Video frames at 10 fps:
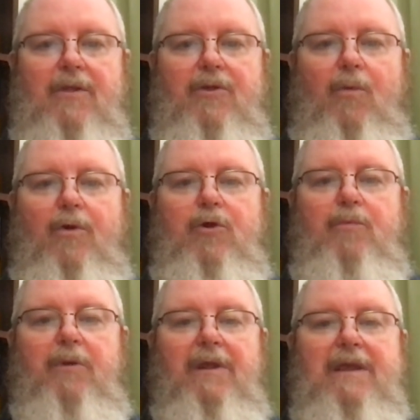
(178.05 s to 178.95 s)
the one
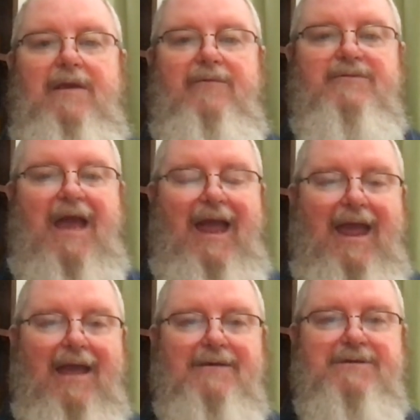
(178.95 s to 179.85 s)
who believes
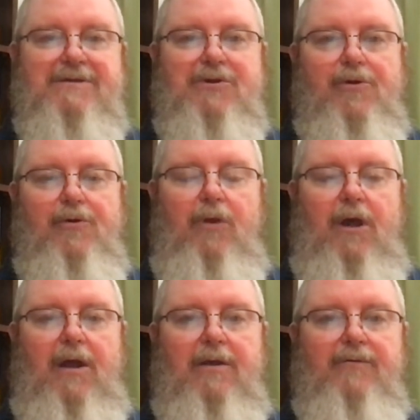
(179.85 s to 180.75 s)
has eternal
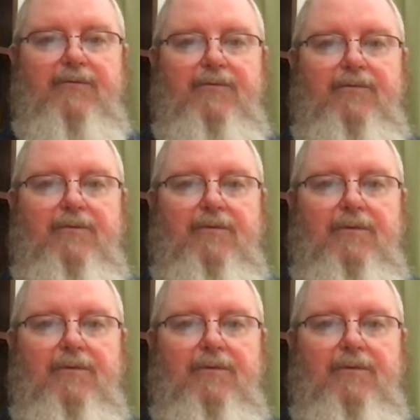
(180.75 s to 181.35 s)
life"?